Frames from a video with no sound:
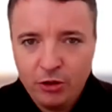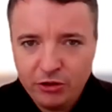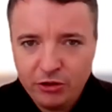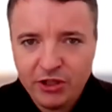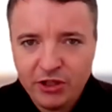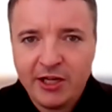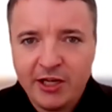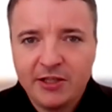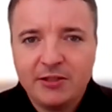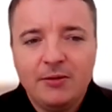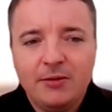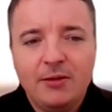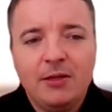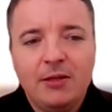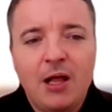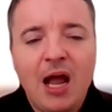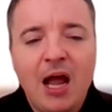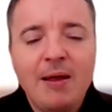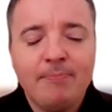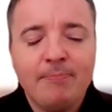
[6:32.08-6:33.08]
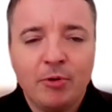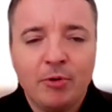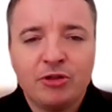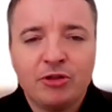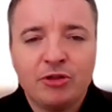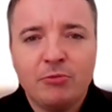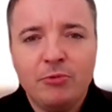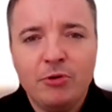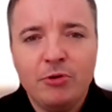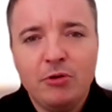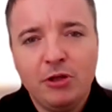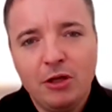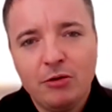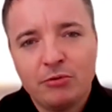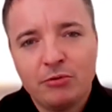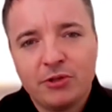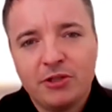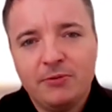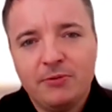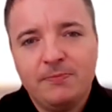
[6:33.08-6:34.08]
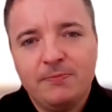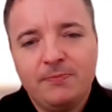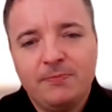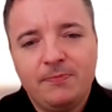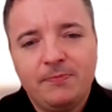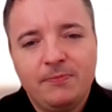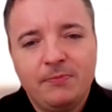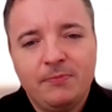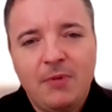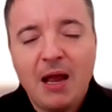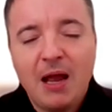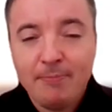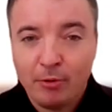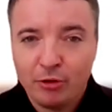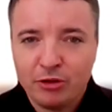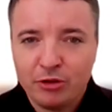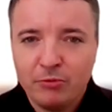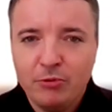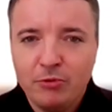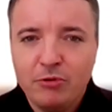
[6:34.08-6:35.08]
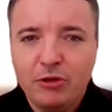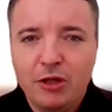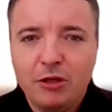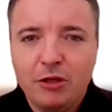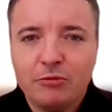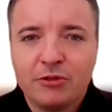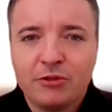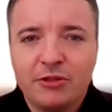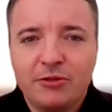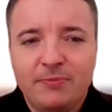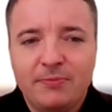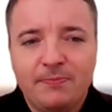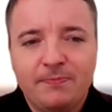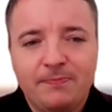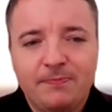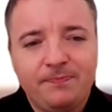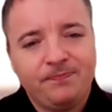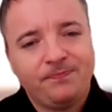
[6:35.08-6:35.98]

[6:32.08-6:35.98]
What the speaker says: You say it. I bought some new clothes. I bought some new clothes.